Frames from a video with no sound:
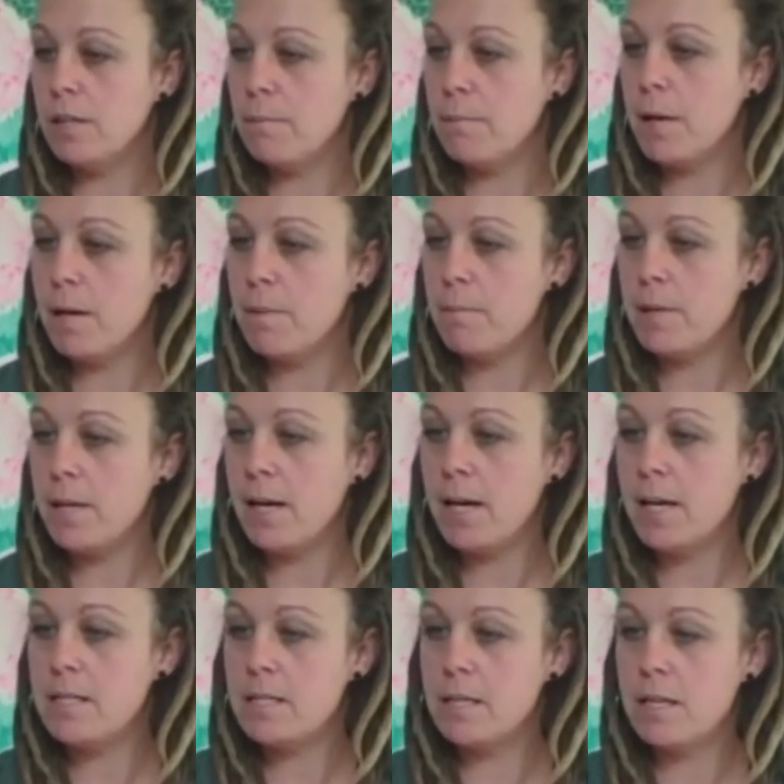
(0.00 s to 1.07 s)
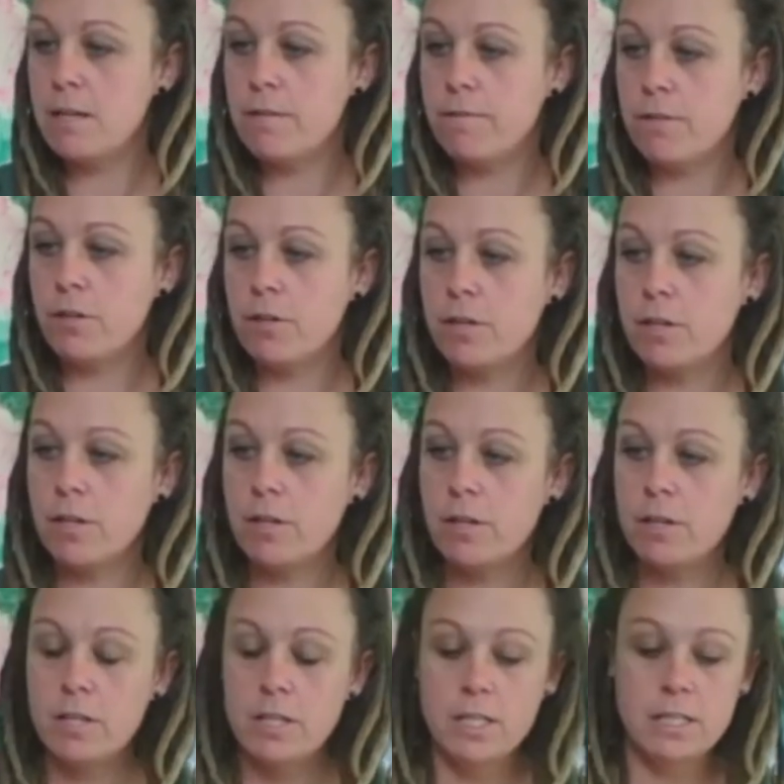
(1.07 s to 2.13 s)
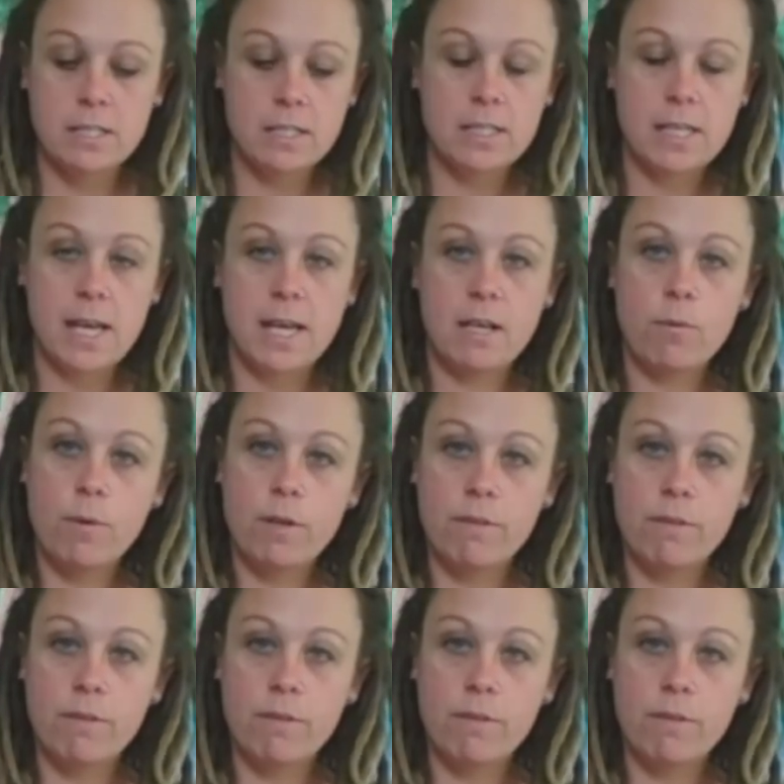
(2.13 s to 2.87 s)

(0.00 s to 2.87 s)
it might be an idea for you to take one